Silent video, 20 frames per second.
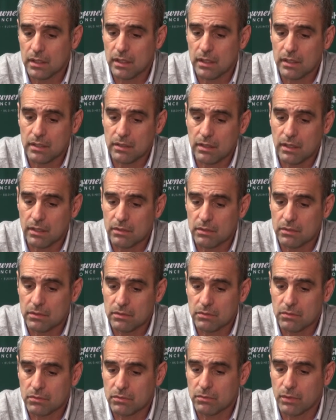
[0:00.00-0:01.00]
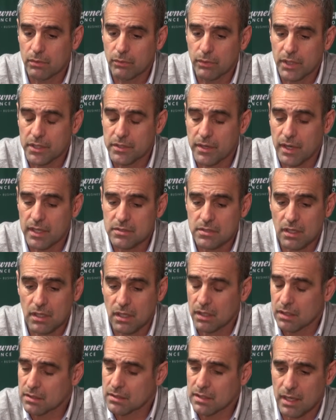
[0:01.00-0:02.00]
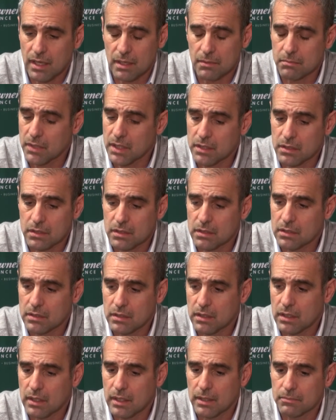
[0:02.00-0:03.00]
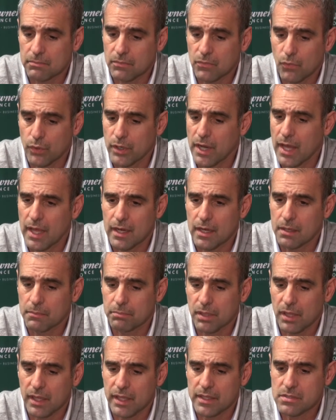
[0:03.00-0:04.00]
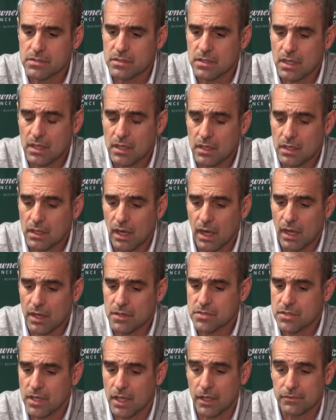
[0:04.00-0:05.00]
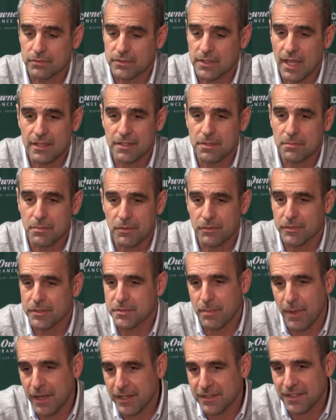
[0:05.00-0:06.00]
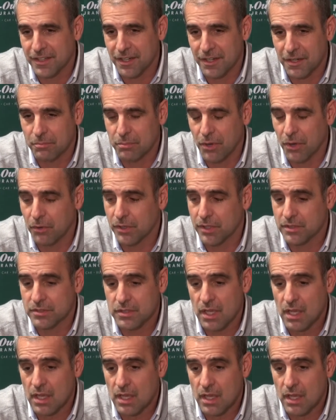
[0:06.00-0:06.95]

and and we address it all the time. But um, we're not in a place ourselves not to be respecting our opponents.